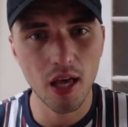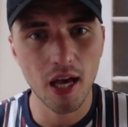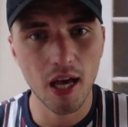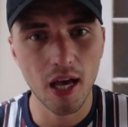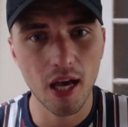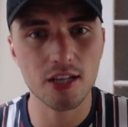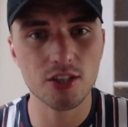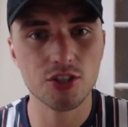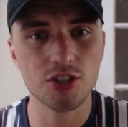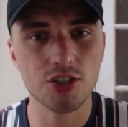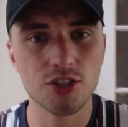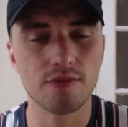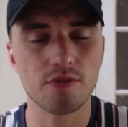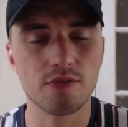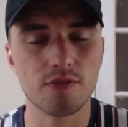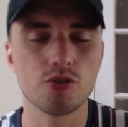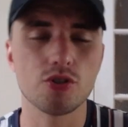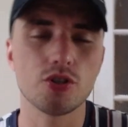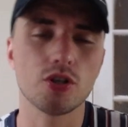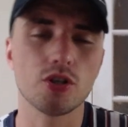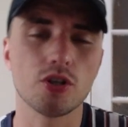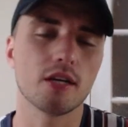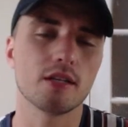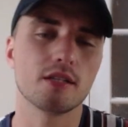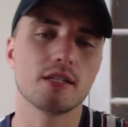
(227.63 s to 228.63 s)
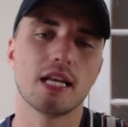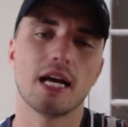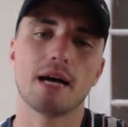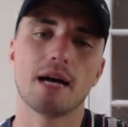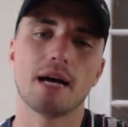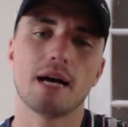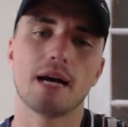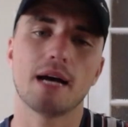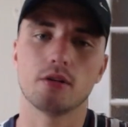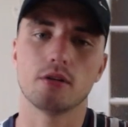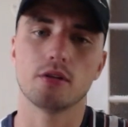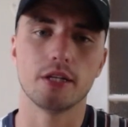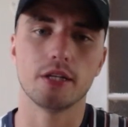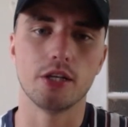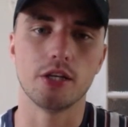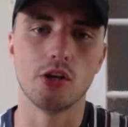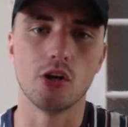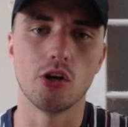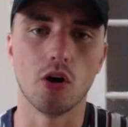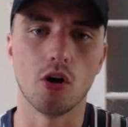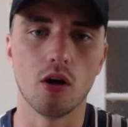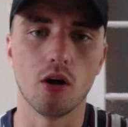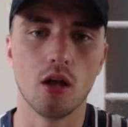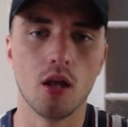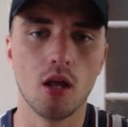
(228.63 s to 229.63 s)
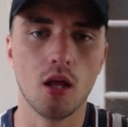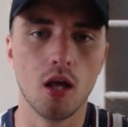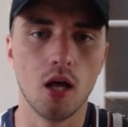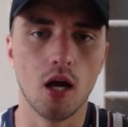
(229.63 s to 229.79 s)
at Sheffield United? Absolutely not.